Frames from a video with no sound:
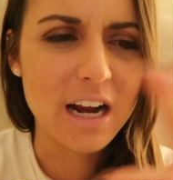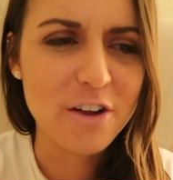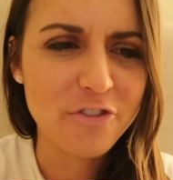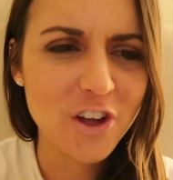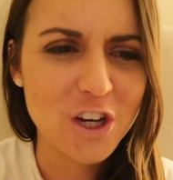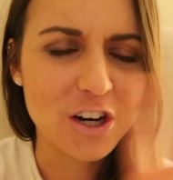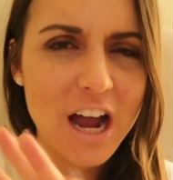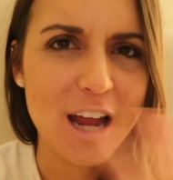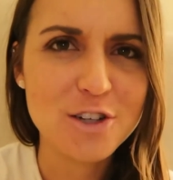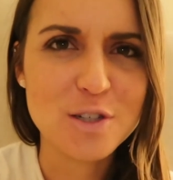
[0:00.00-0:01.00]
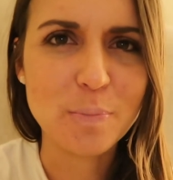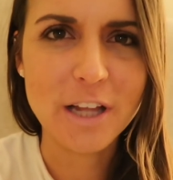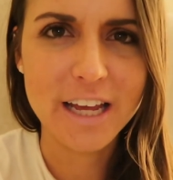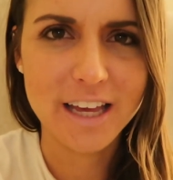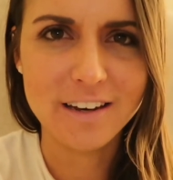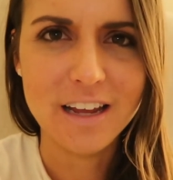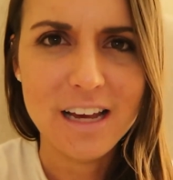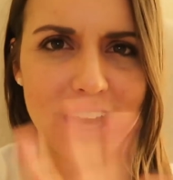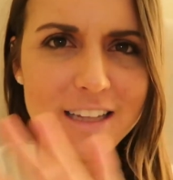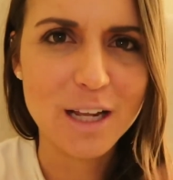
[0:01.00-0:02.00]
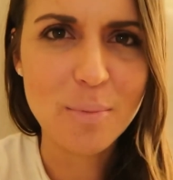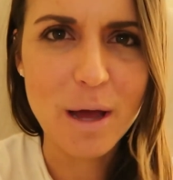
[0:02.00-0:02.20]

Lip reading: And I feel like you're kind of just playing a little